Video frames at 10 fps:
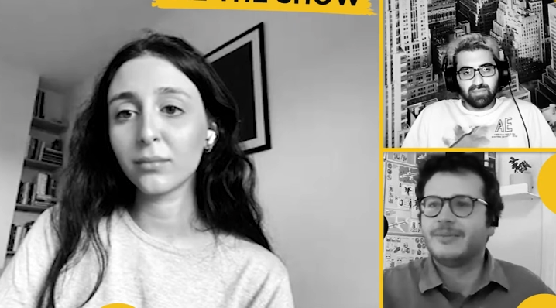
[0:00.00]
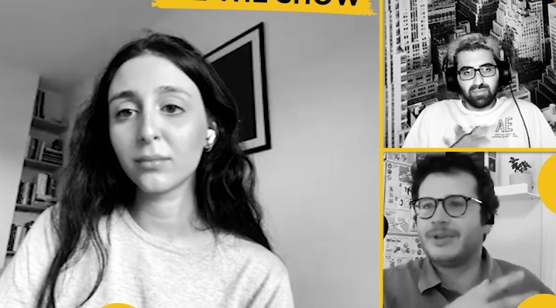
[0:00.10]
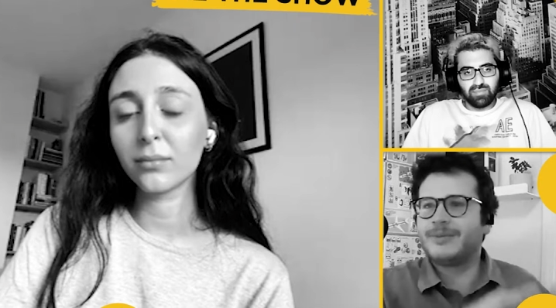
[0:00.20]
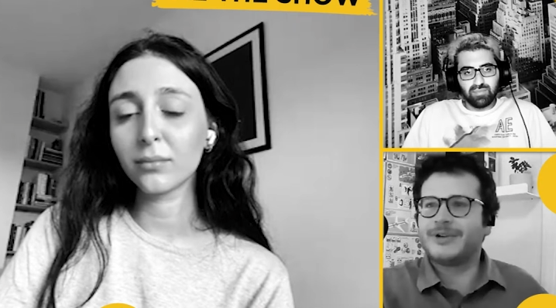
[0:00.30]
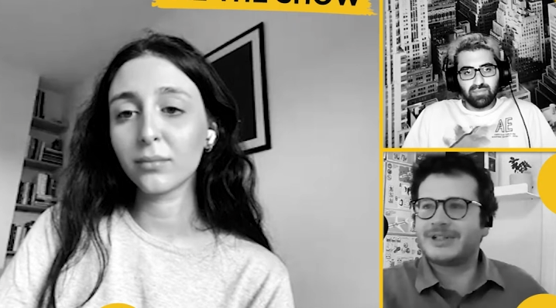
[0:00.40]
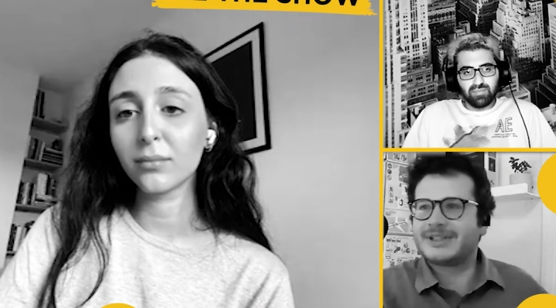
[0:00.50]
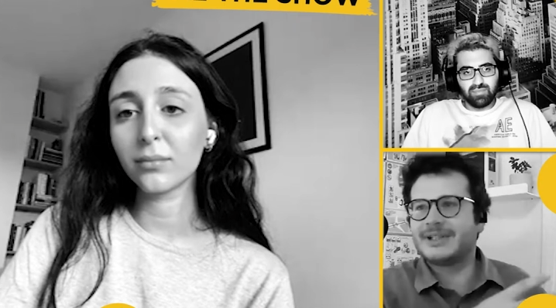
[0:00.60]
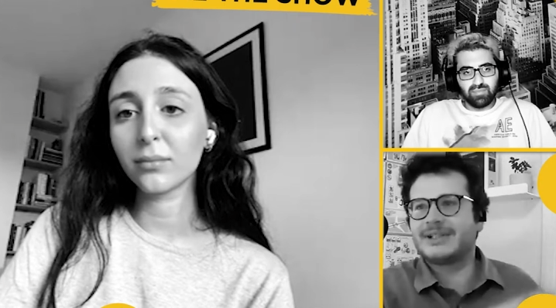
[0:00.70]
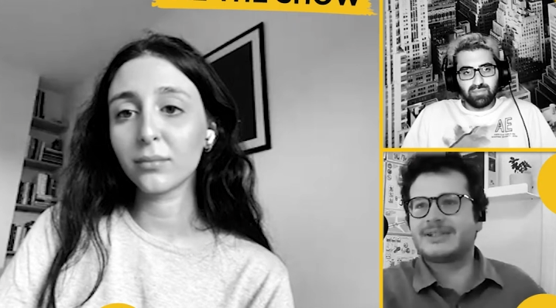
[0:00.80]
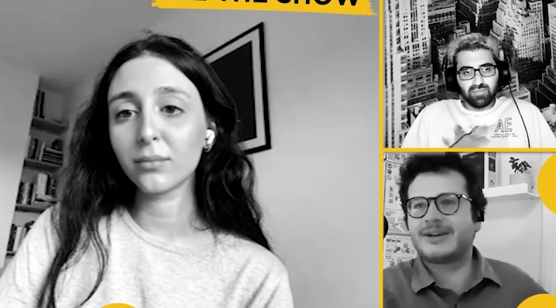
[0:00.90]
Speaker 1: people are
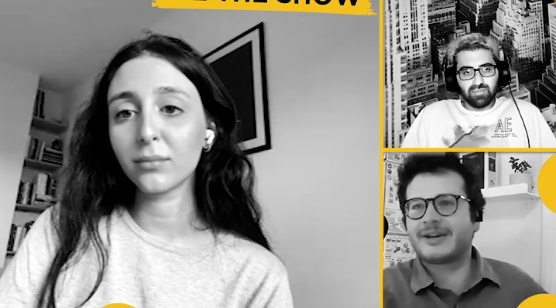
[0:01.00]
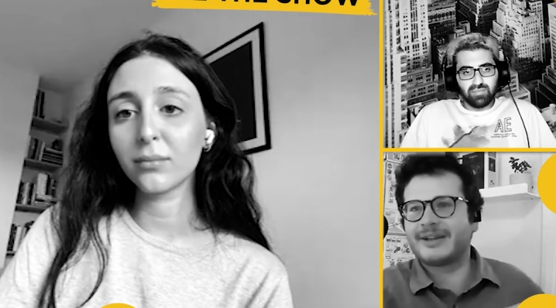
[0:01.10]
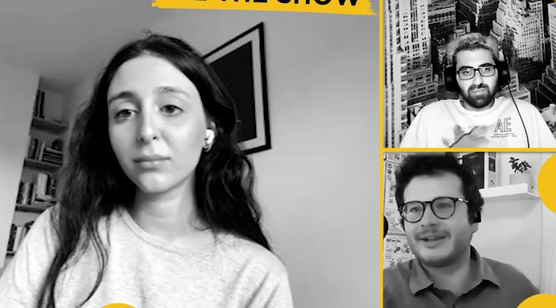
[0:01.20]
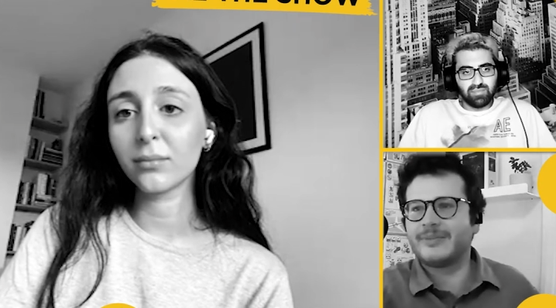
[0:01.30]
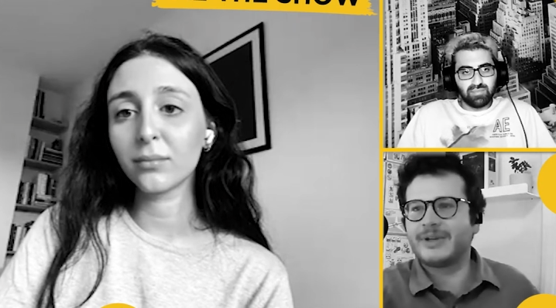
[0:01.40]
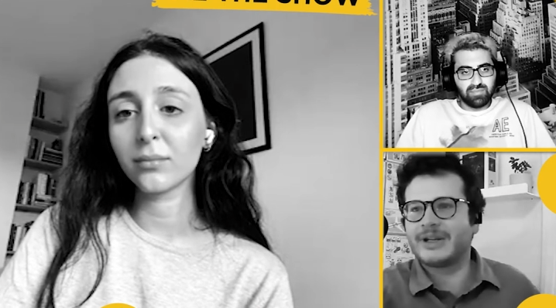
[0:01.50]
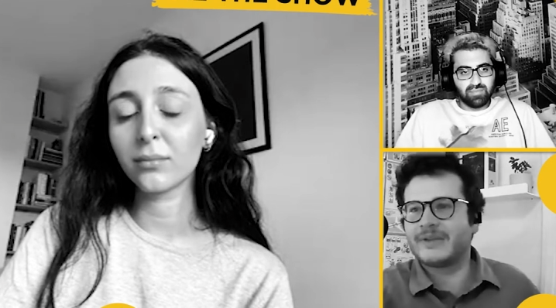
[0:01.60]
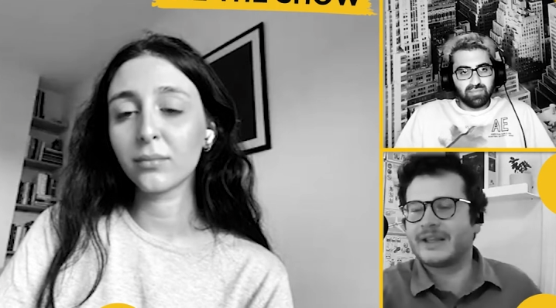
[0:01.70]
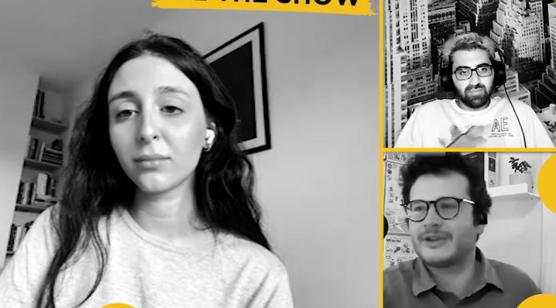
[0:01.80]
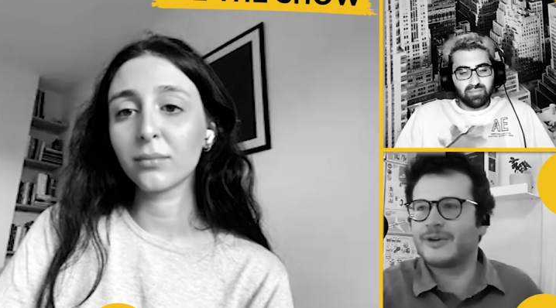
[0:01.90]
still stuck a little bit in
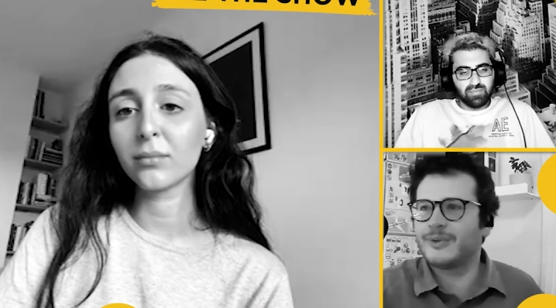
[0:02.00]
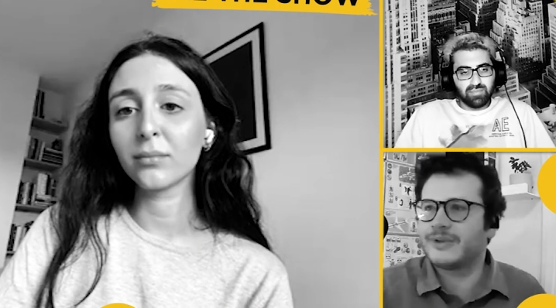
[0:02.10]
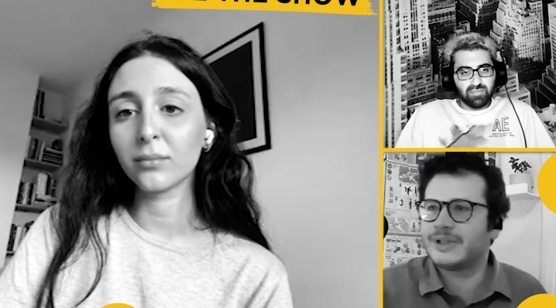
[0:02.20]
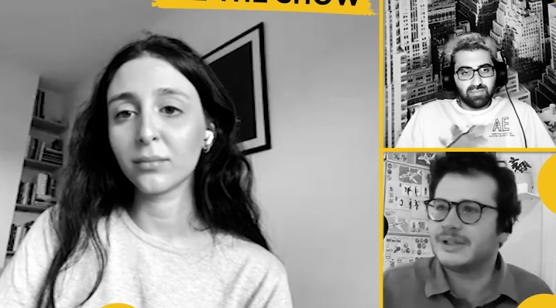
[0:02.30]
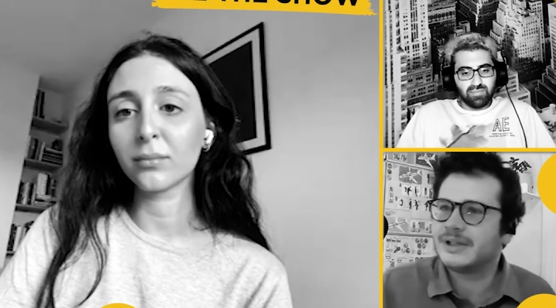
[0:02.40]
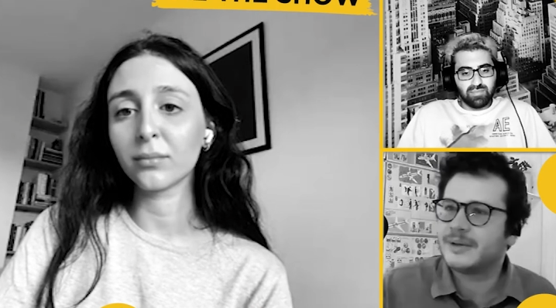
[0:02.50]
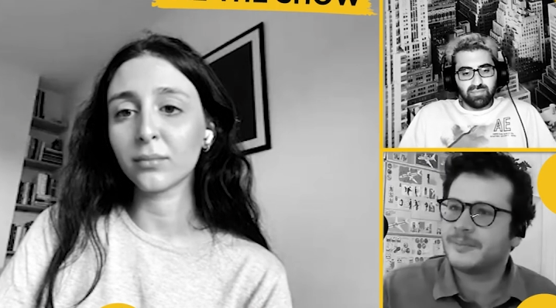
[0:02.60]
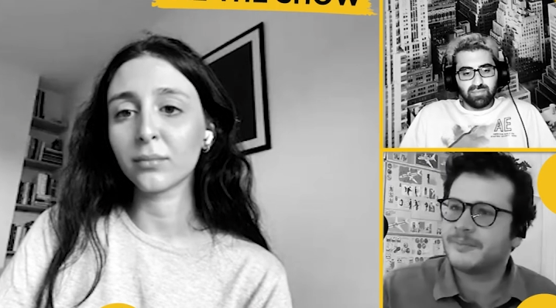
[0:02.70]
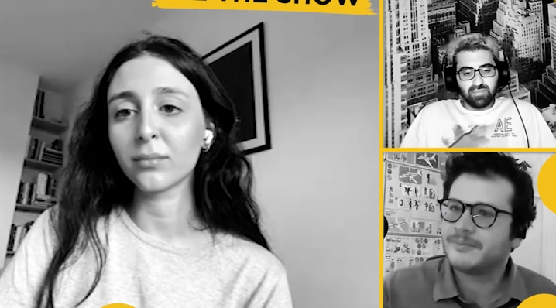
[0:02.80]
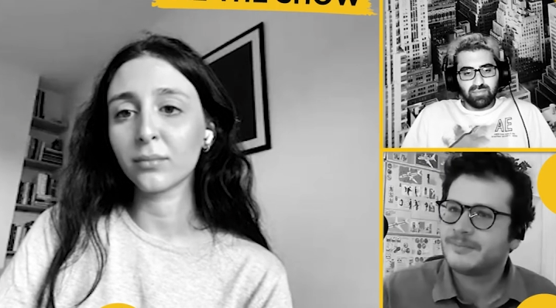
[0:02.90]
that COVID uh,
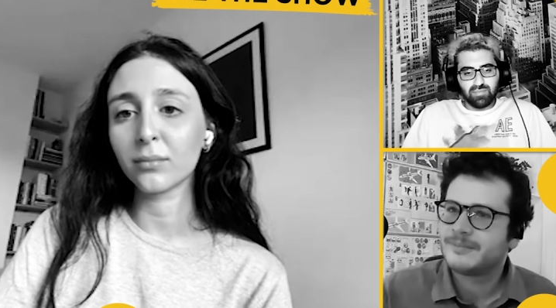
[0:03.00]
Mm,